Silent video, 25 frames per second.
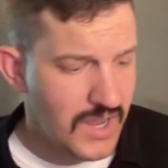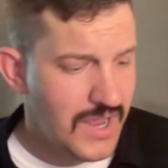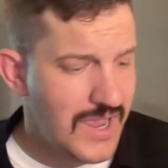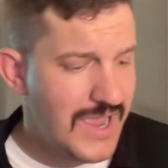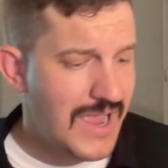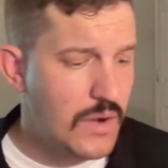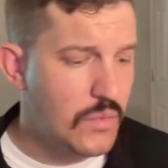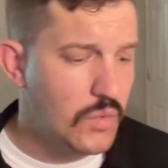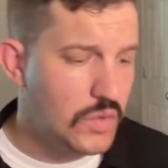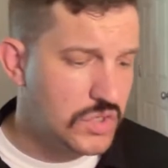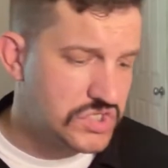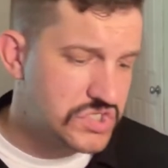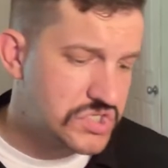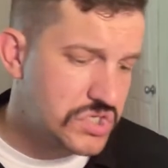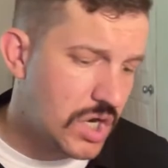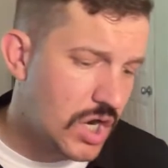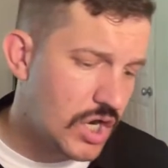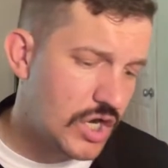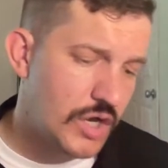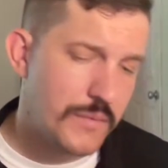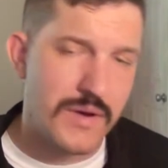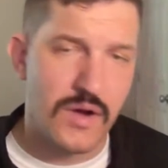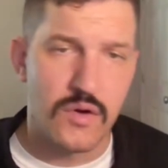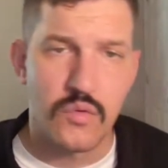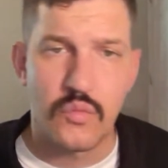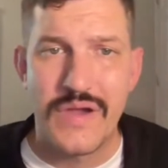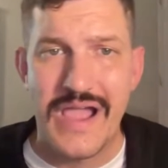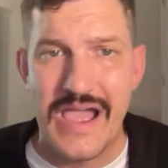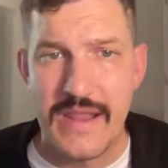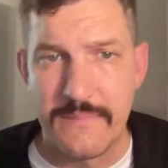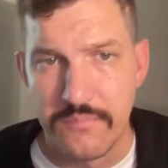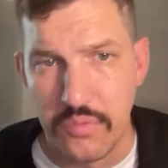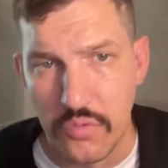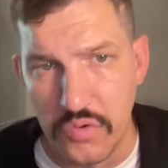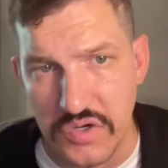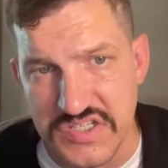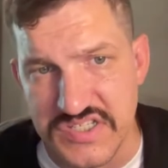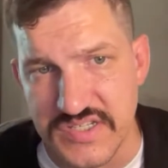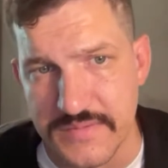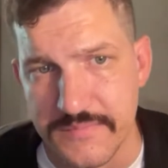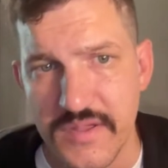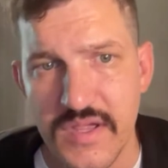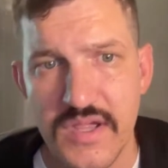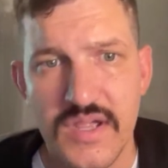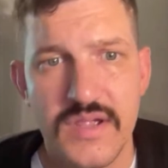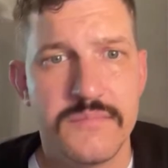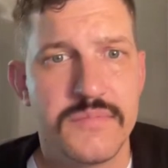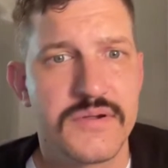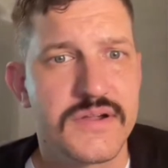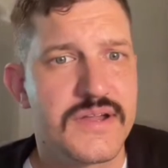And we'll talk about rat poison
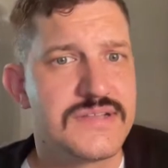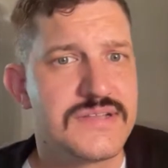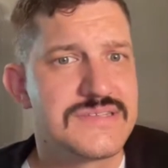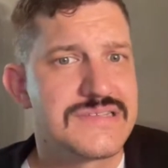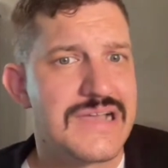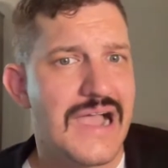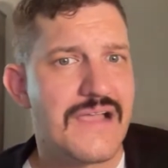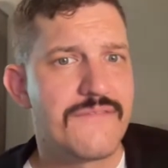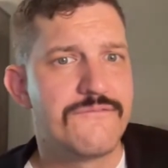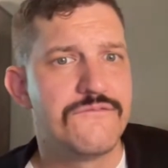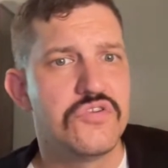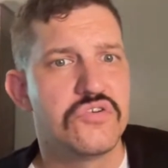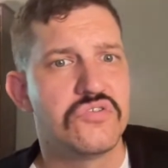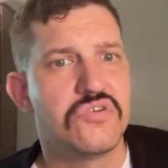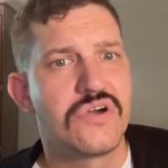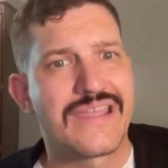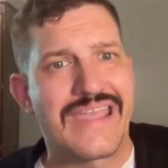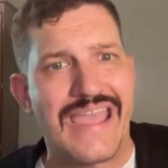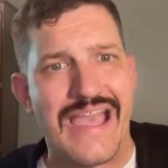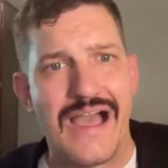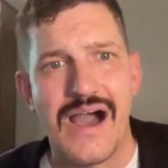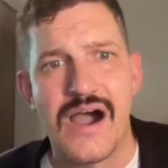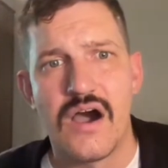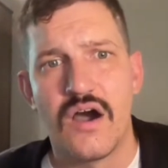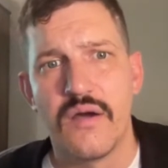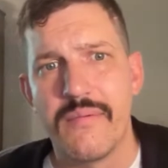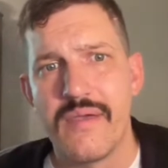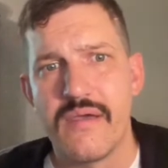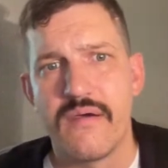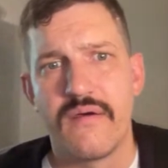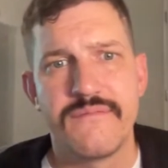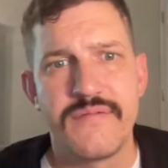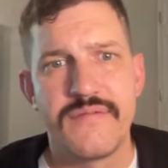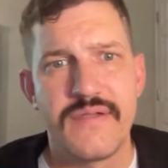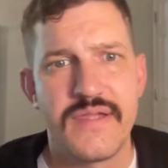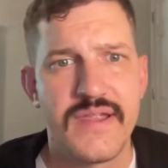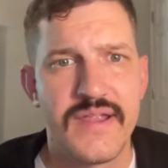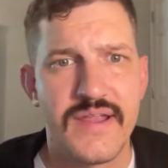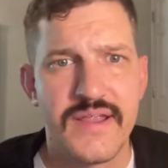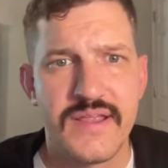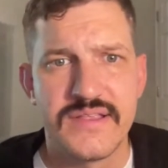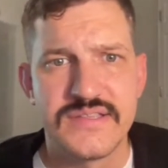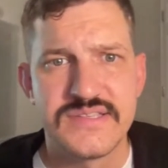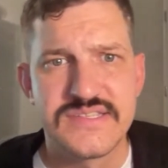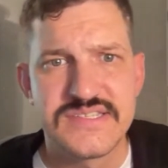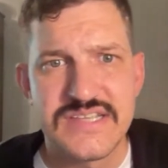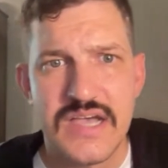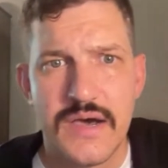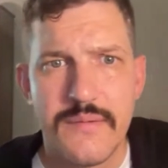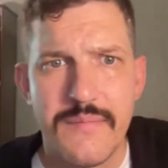because I feel like some Alabama
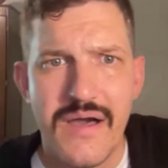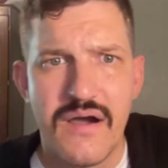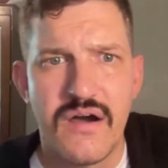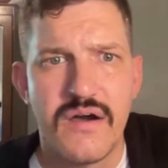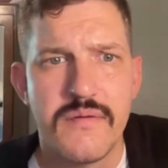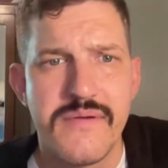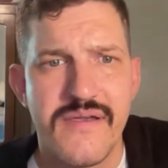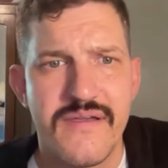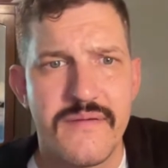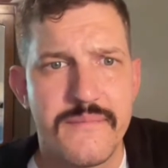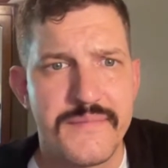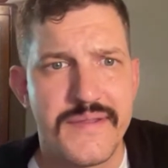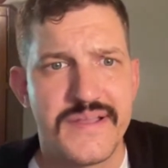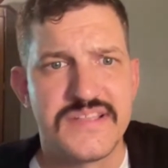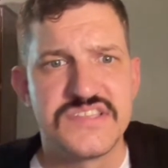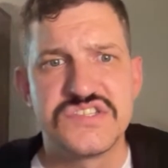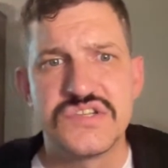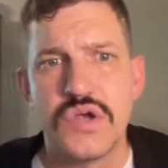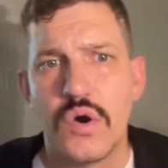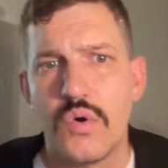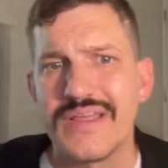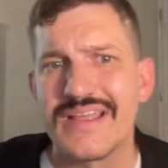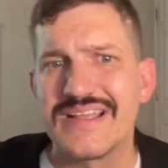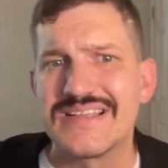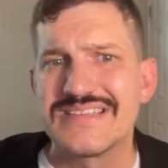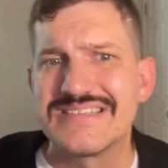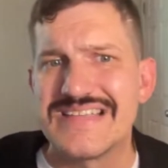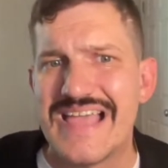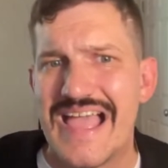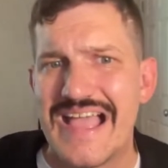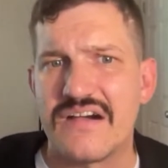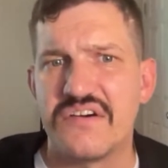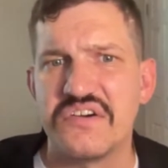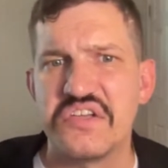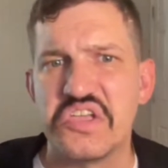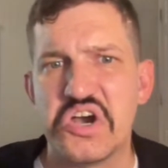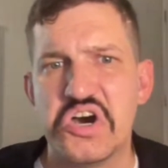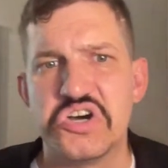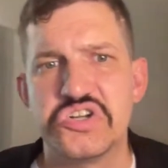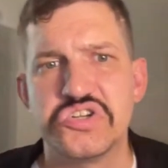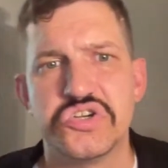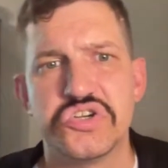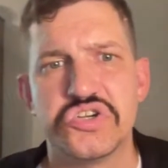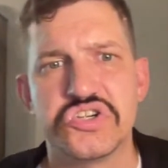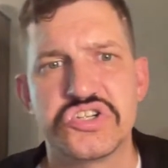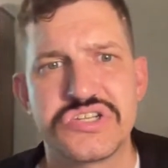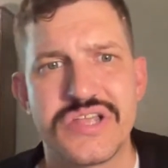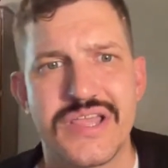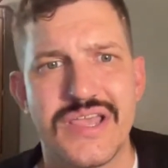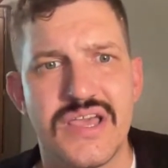fans don't exactly
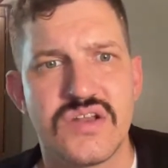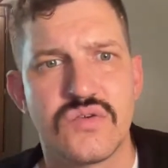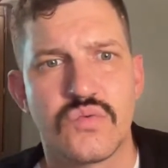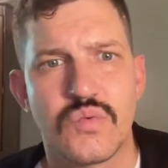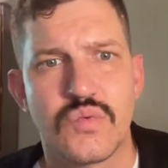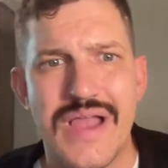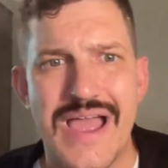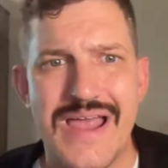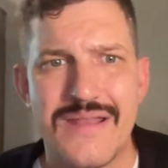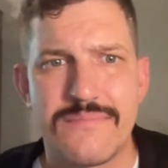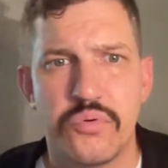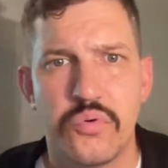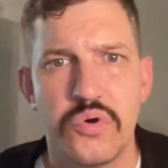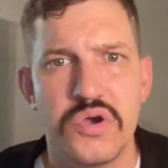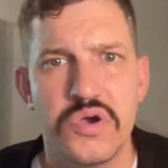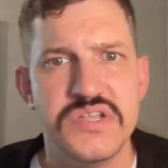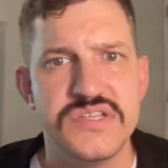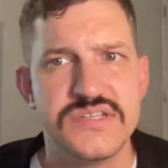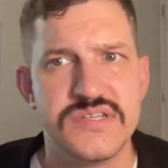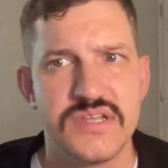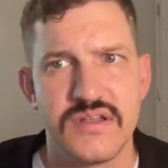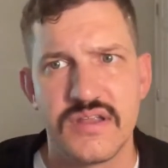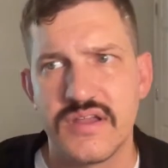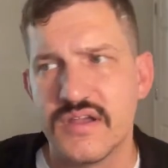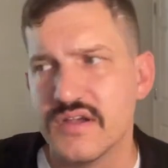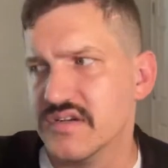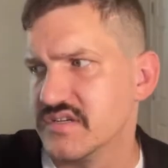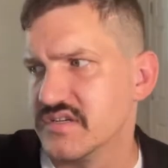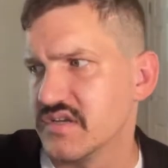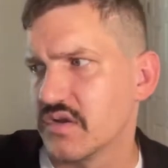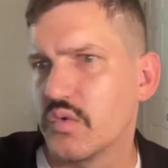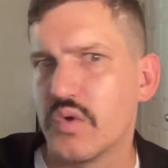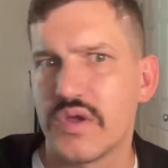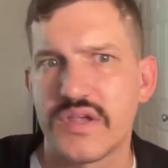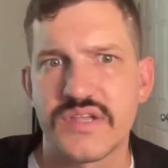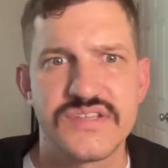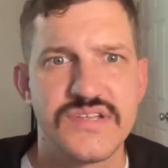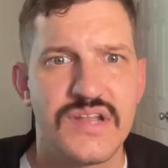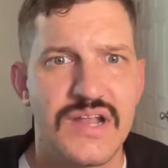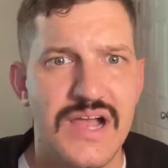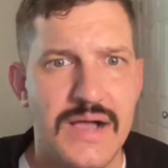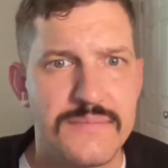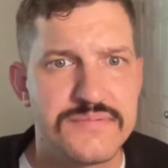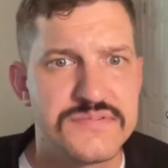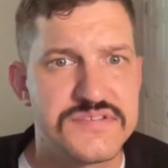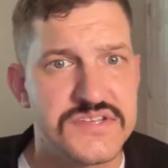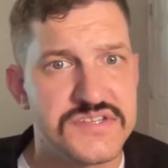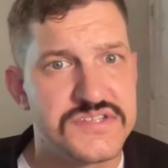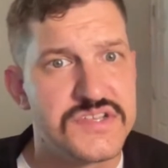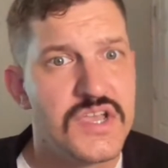understand rat poison. Here's a quick
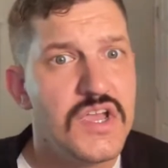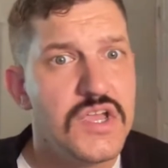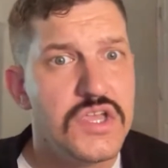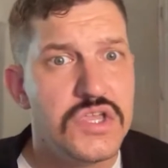synopsis.